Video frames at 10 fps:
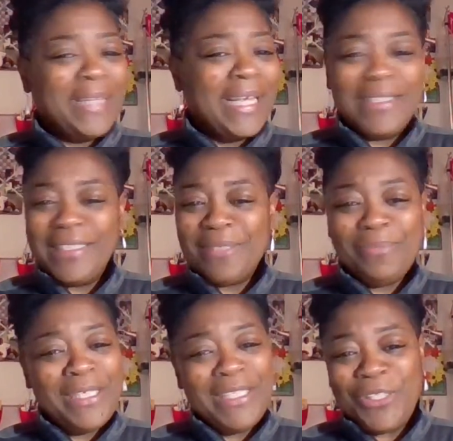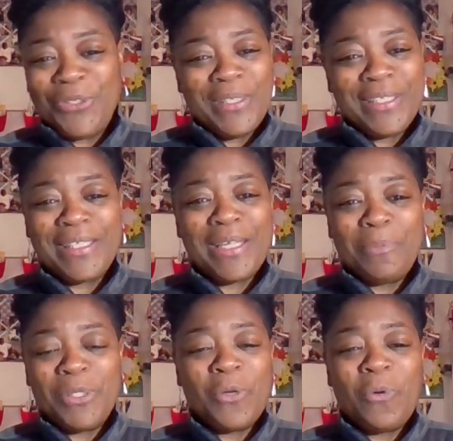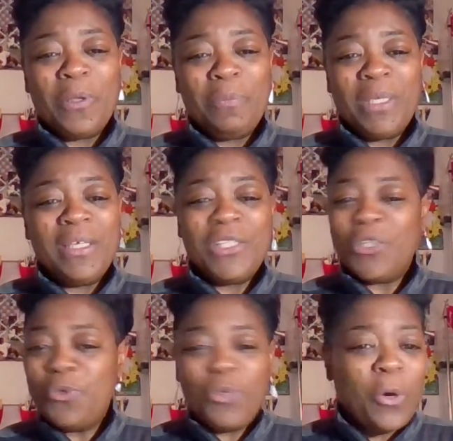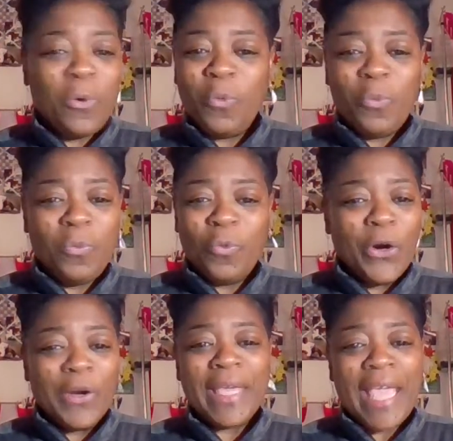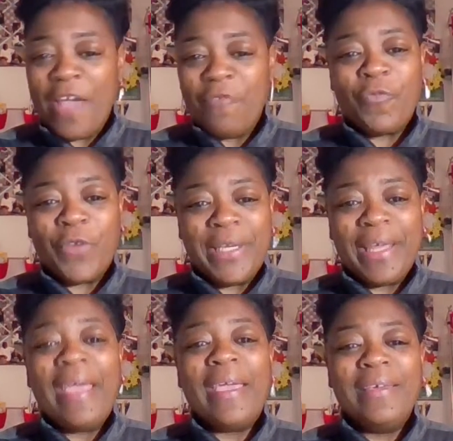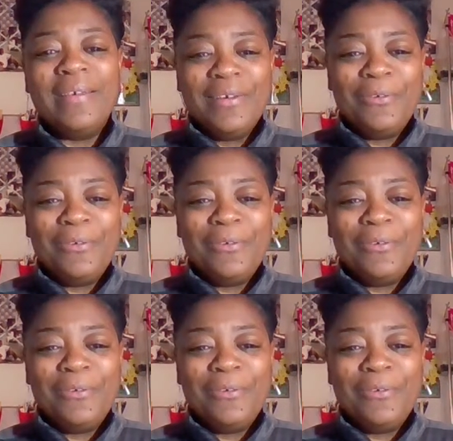that doesn't mean that you get to stop sewing because you don't work every day.